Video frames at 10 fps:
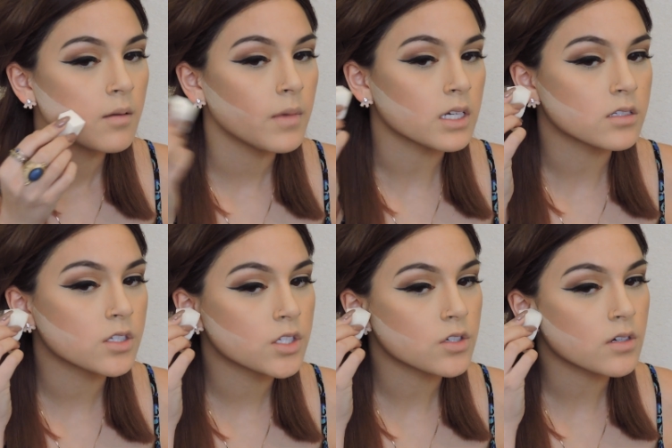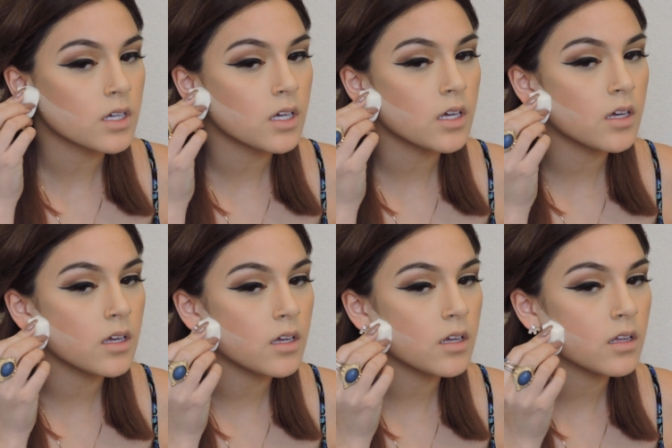Make a
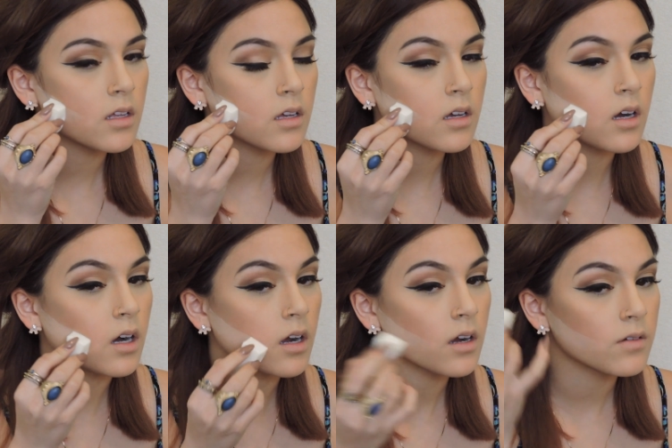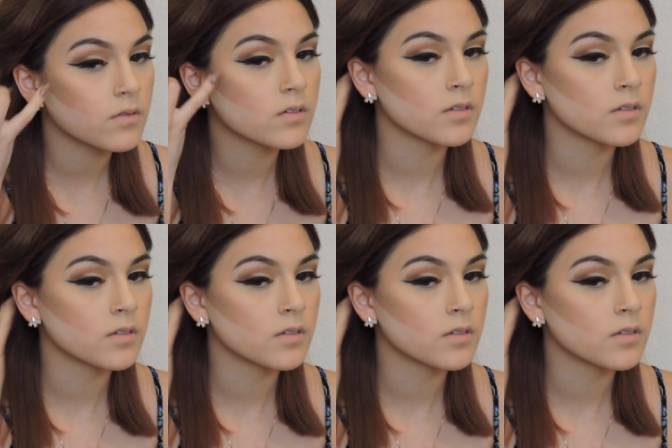straight carve.